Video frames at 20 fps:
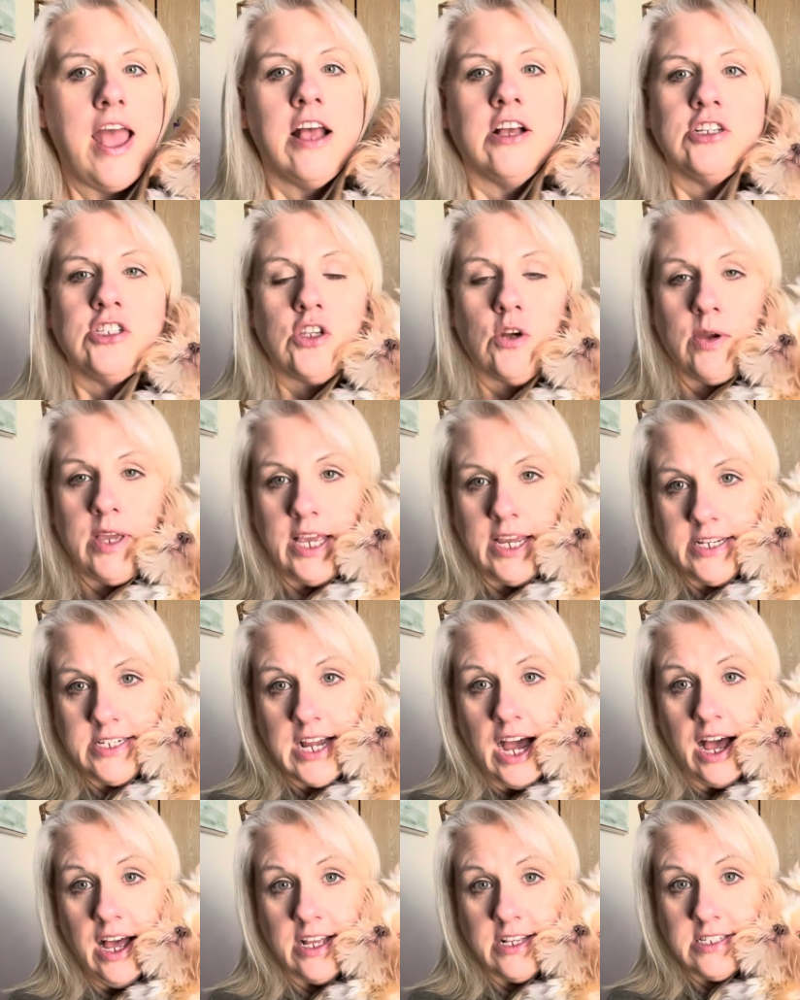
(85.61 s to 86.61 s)
So he
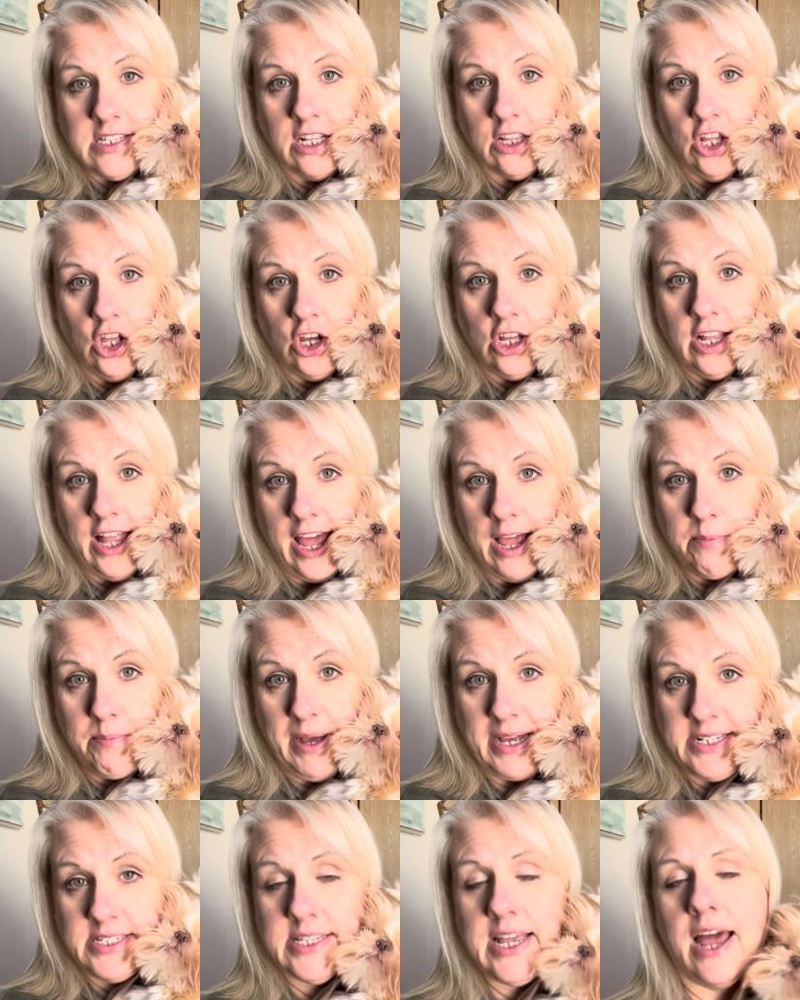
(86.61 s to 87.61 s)
does look like
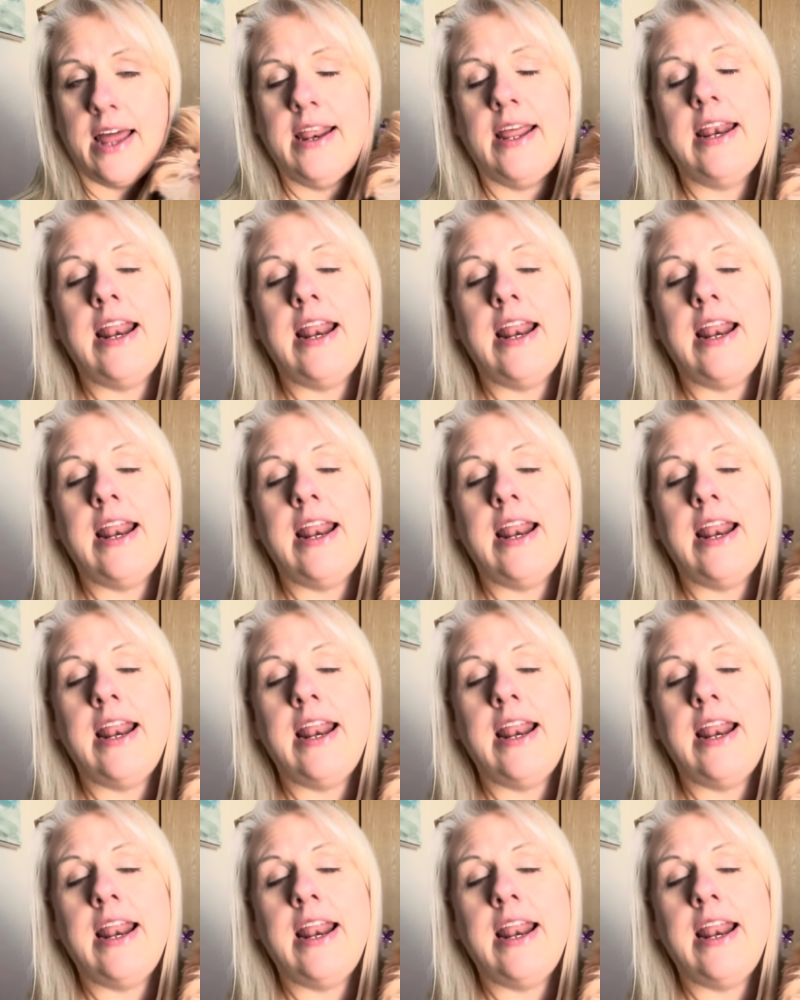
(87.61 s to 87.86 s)
my son.